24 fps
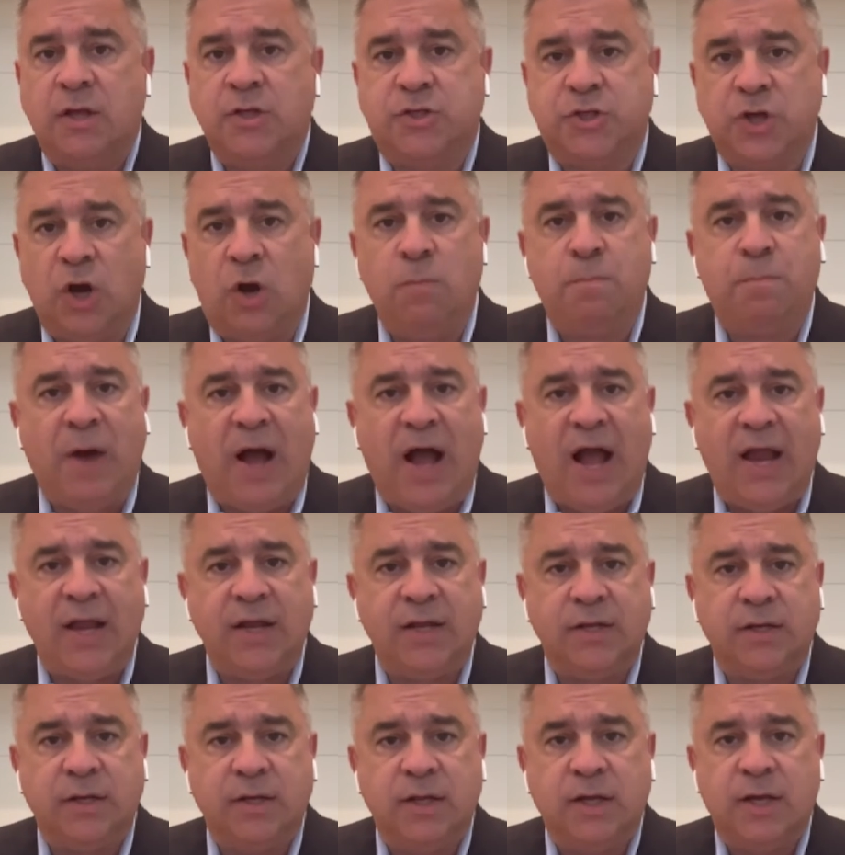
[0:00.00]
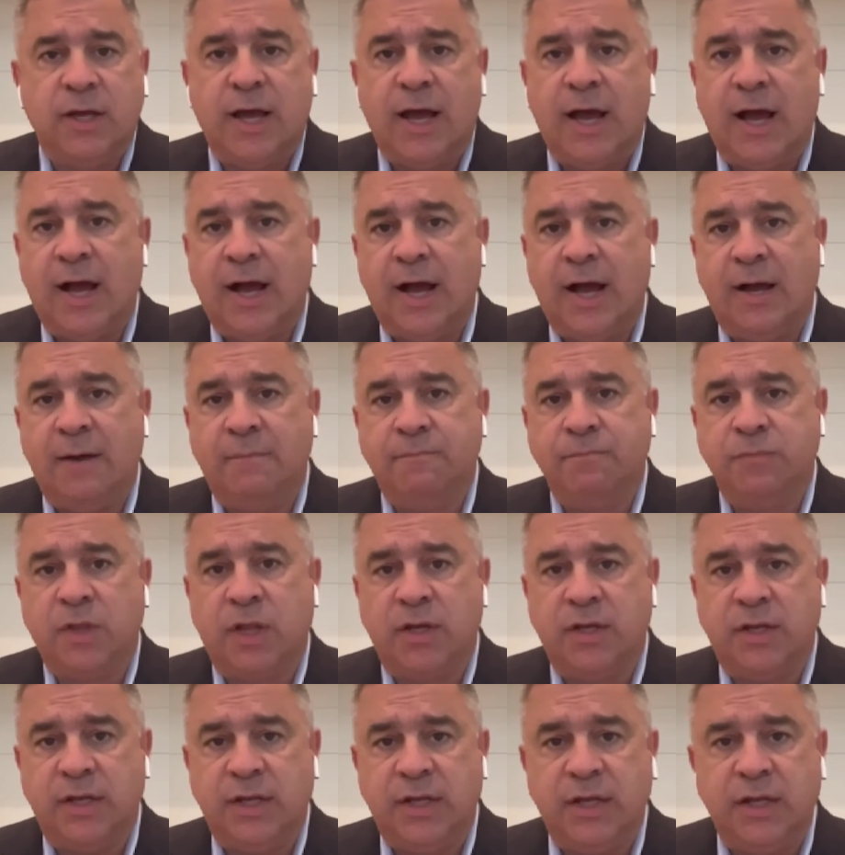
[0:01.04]
Joe Biden
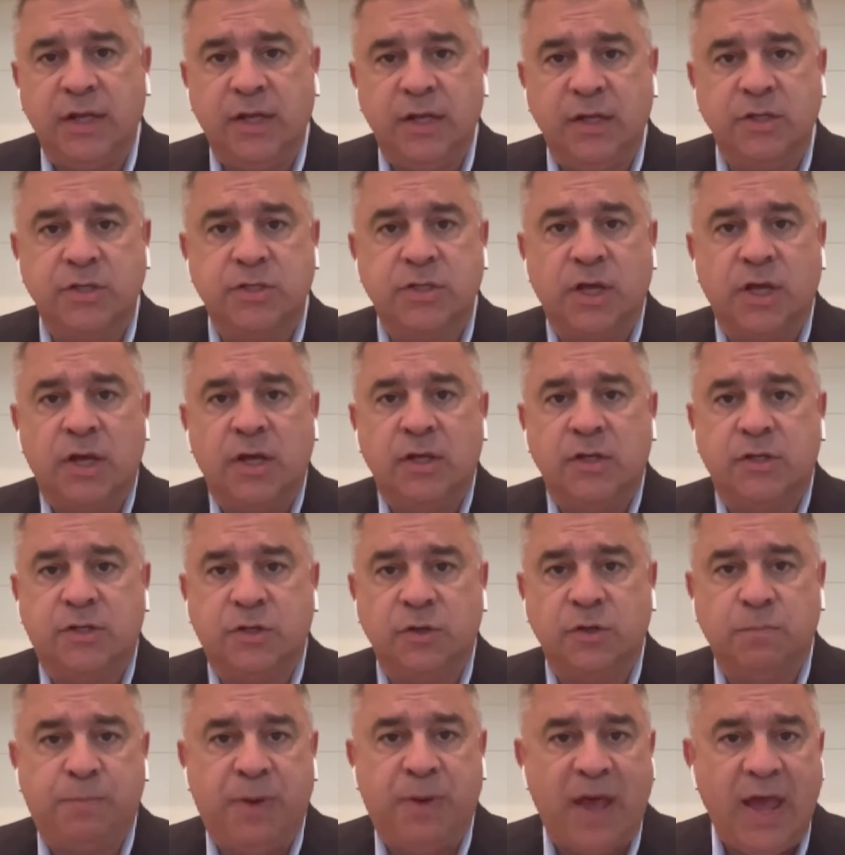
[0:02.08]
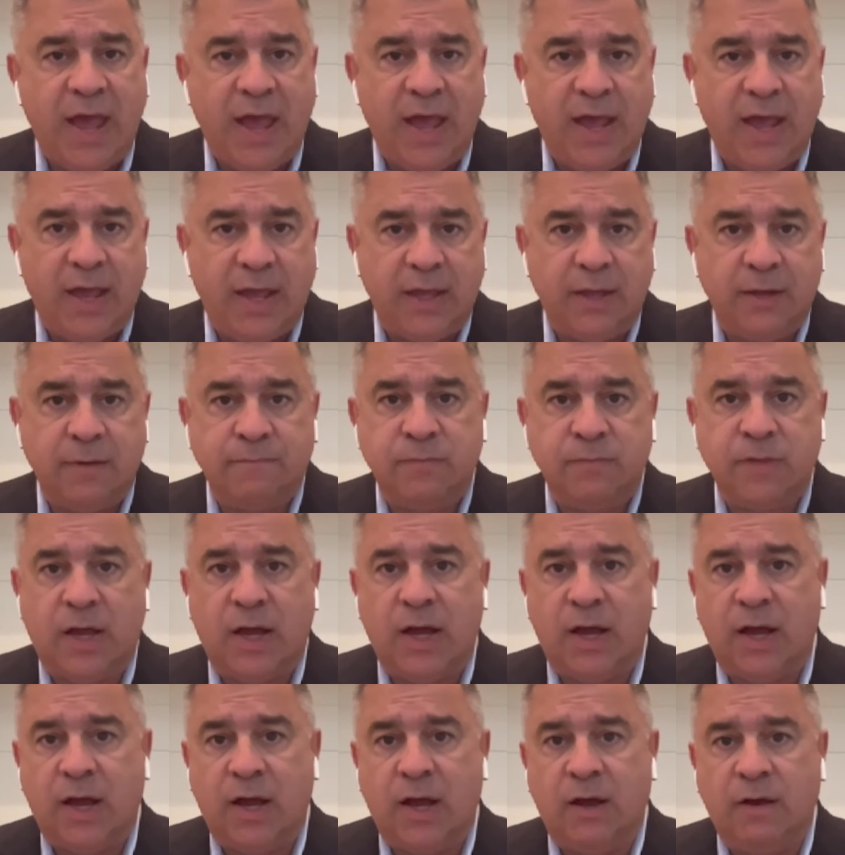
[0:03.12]
needs to pay
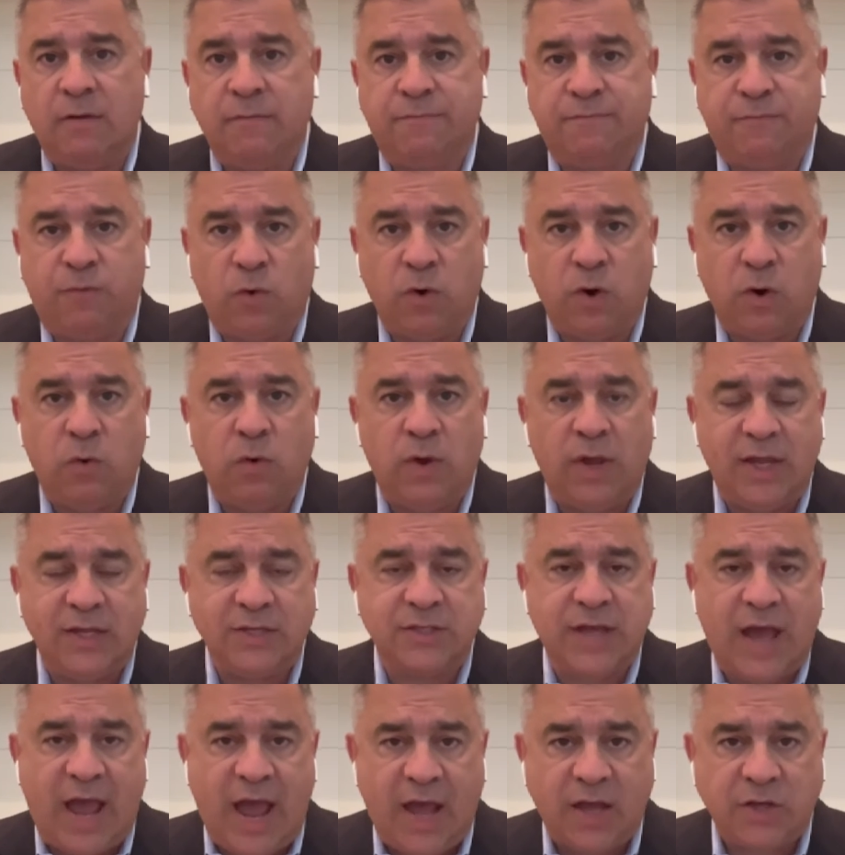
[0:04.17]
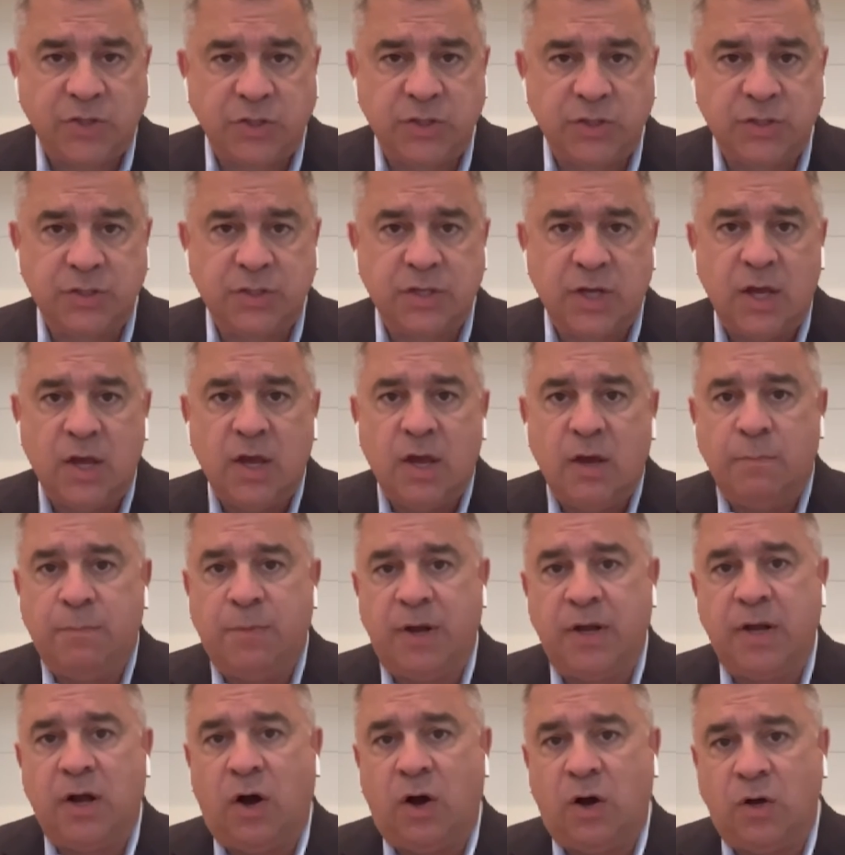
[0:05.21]
for his actions,
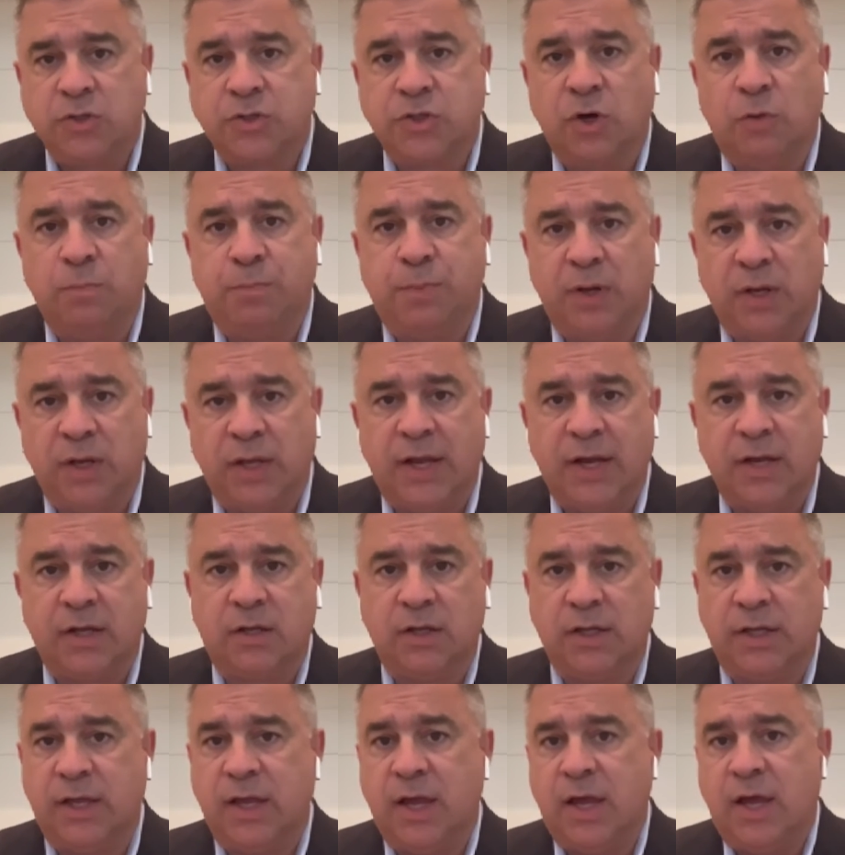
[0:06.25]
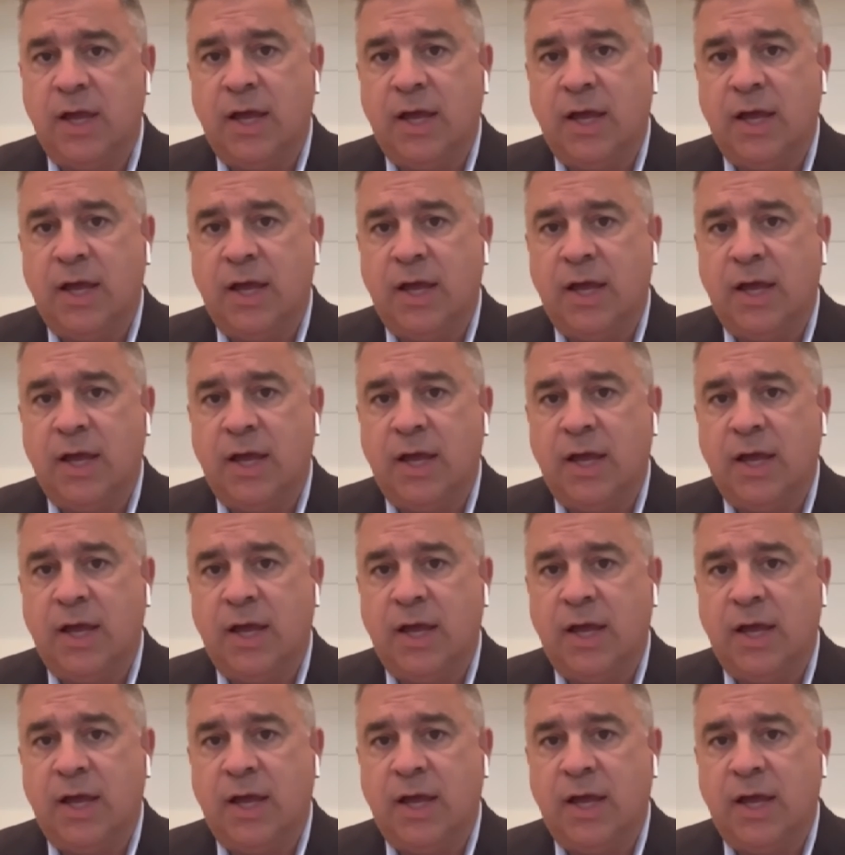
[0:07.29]
but also politically.